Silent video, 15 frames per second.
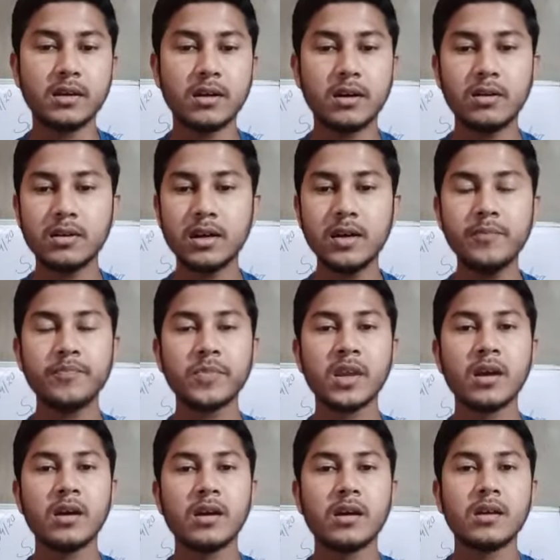Okay,
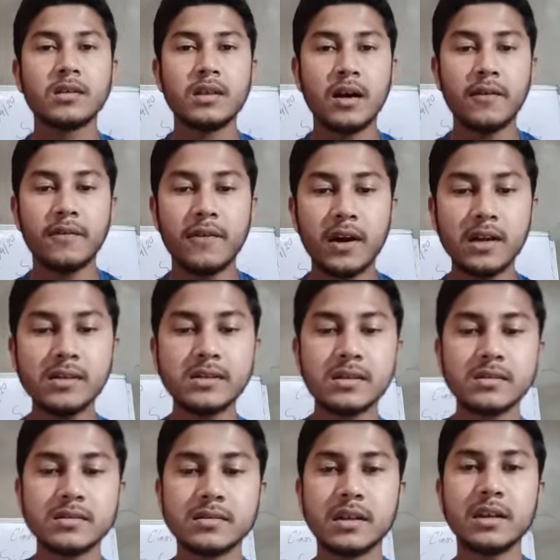the first
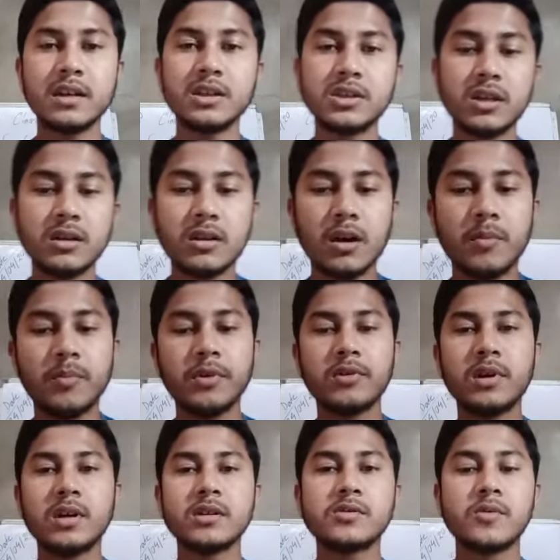generation
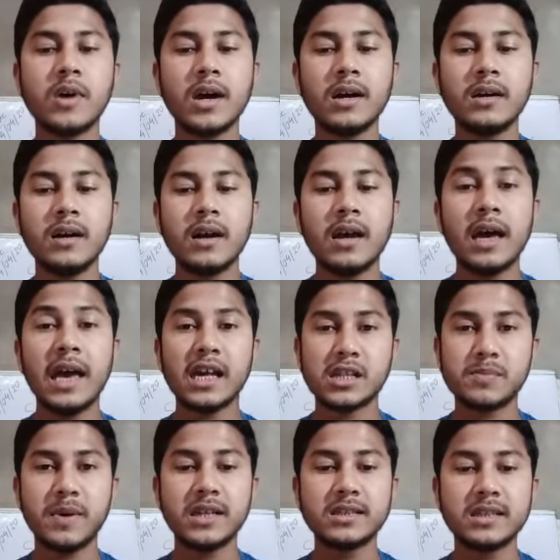computers were
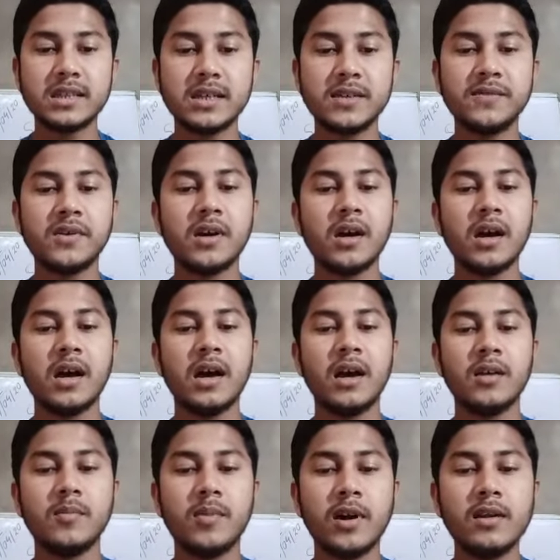expensive
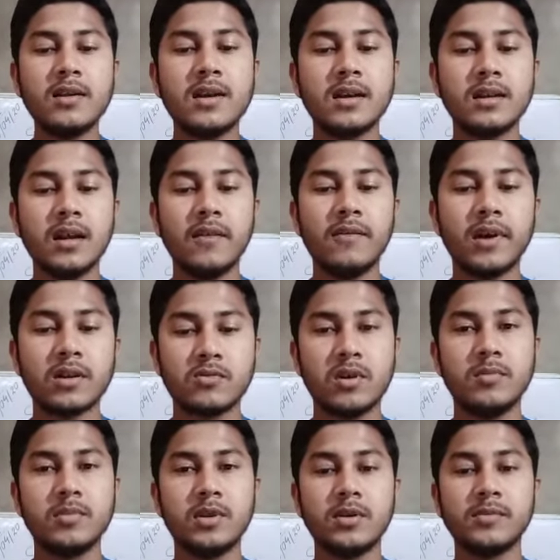and bulky. The
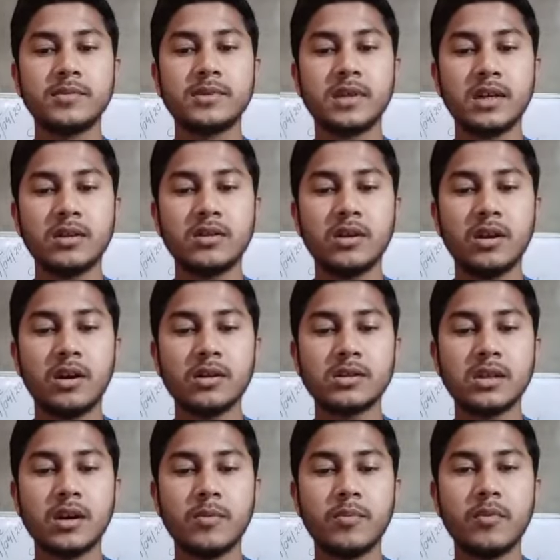vacuum tubes did not
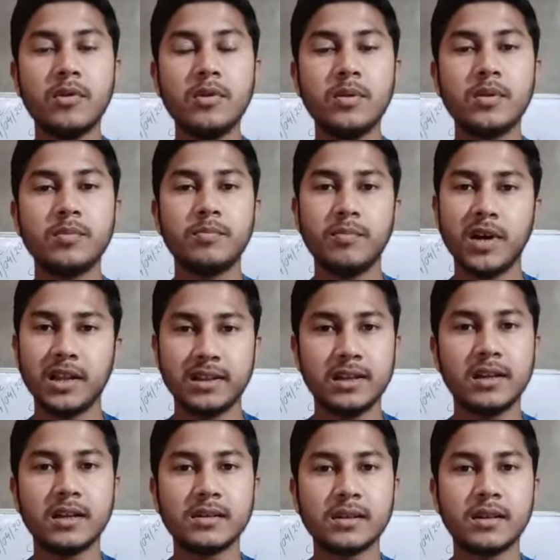support
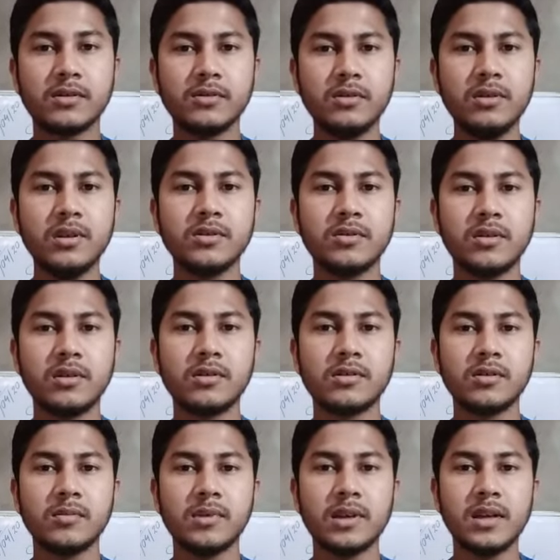multitasking, so this one
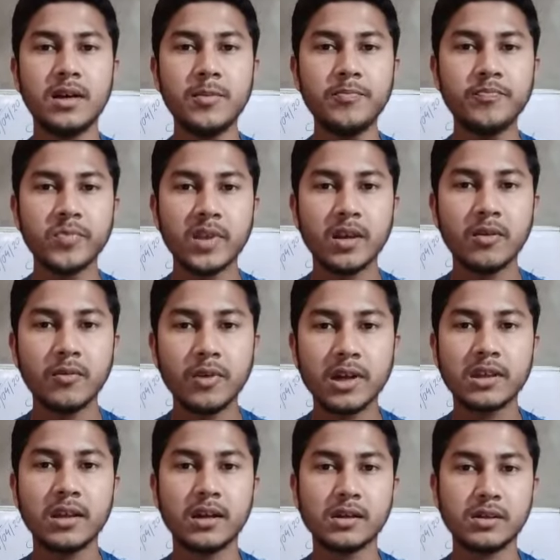also be the
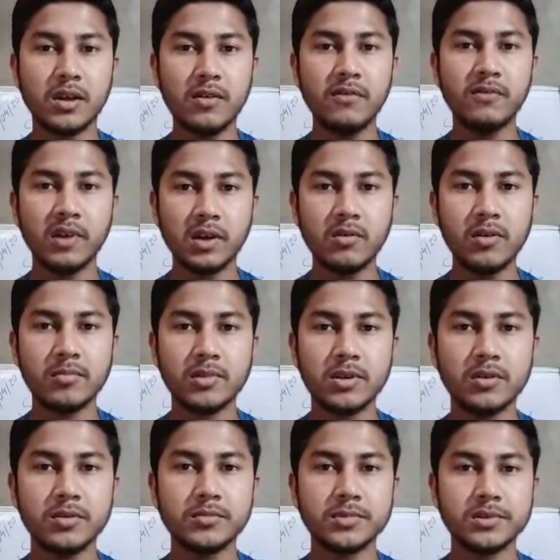weakness of vacuum
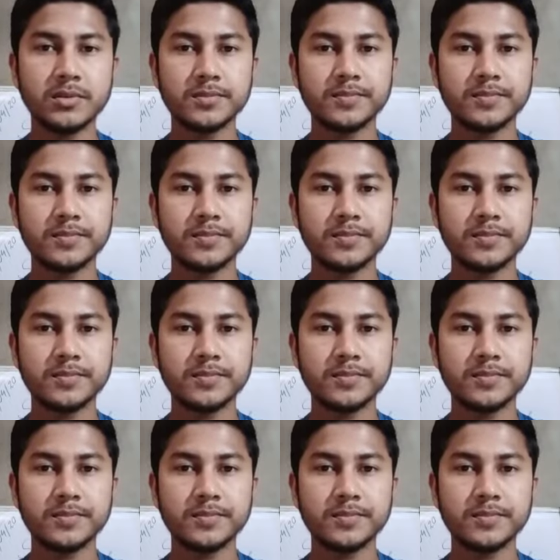tubes.